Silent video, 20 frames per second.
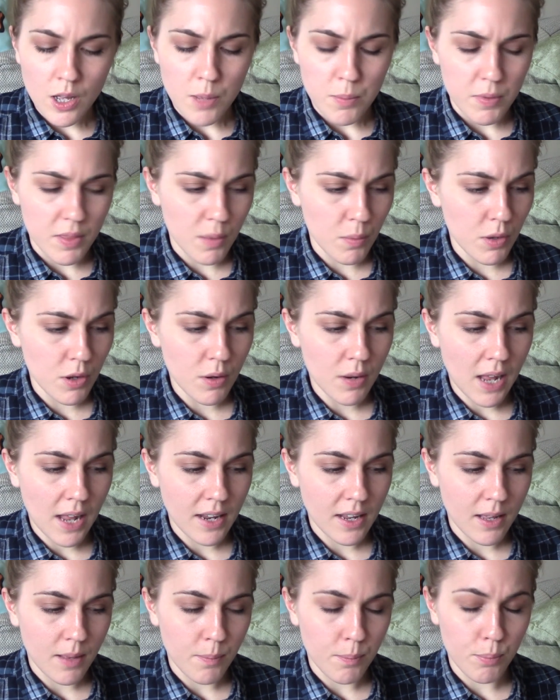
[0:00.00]
But then when you let
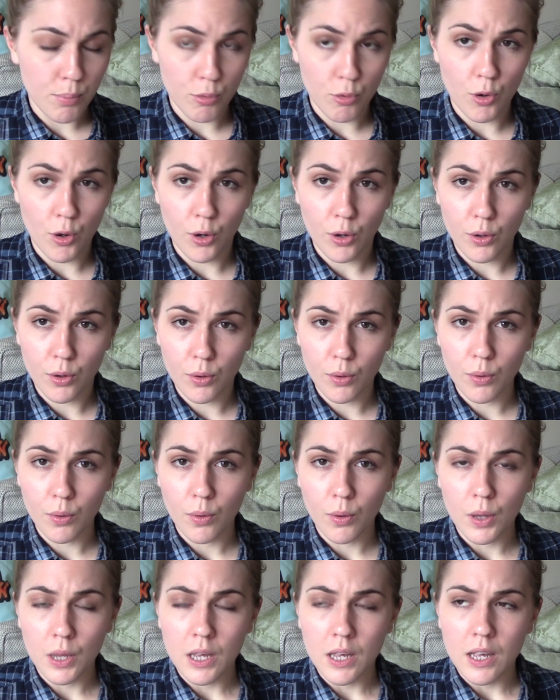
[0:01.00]
it brew,
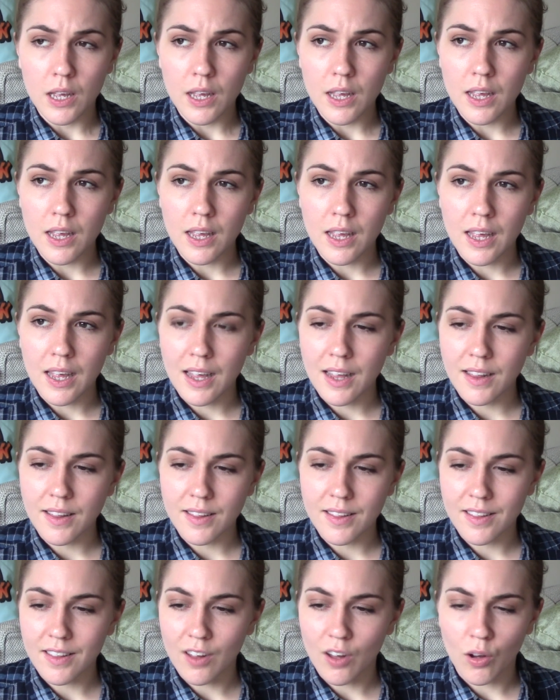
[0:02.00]

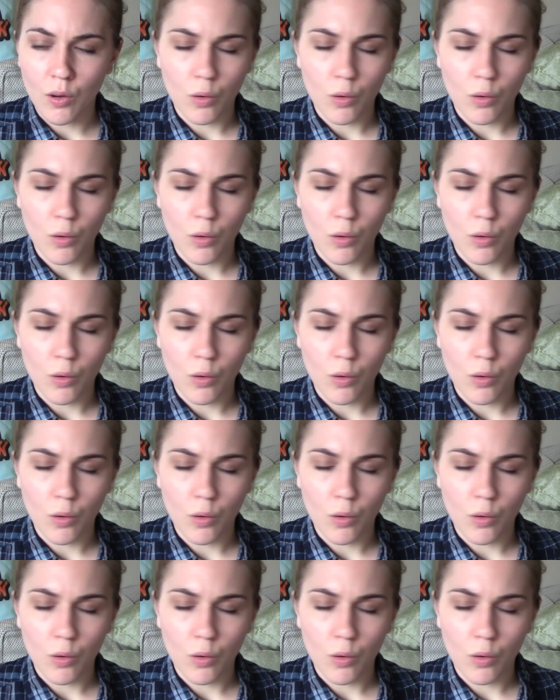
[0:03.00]
it's,